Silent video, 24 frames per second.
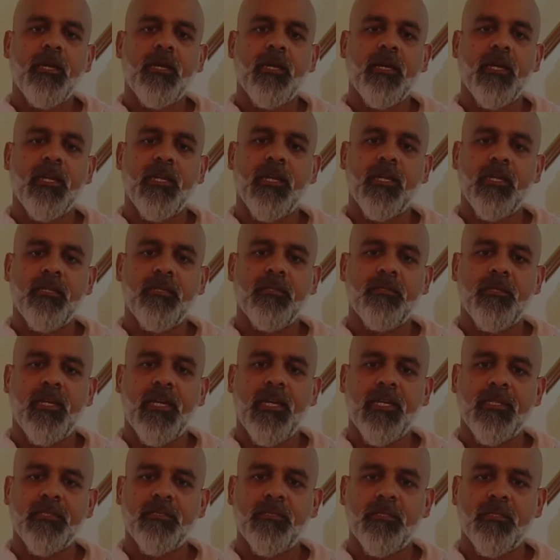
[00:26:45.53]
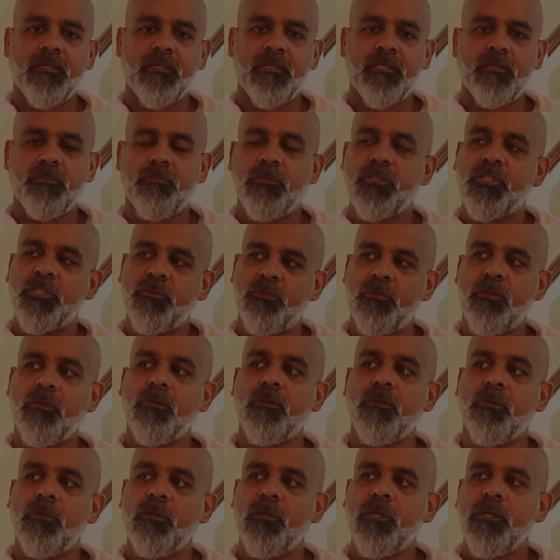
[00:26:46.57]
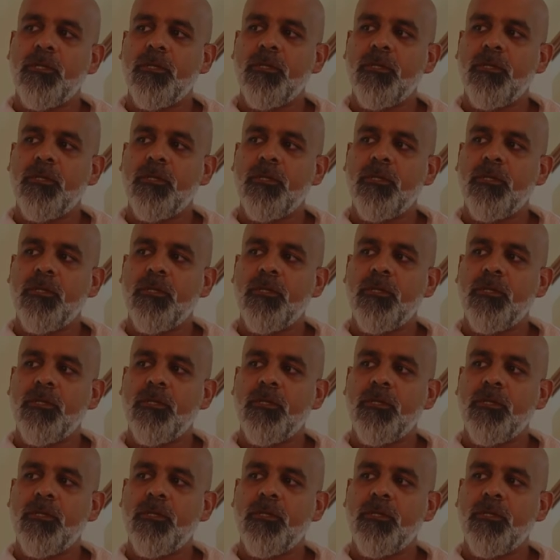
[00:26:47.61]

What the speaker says: I can access much more,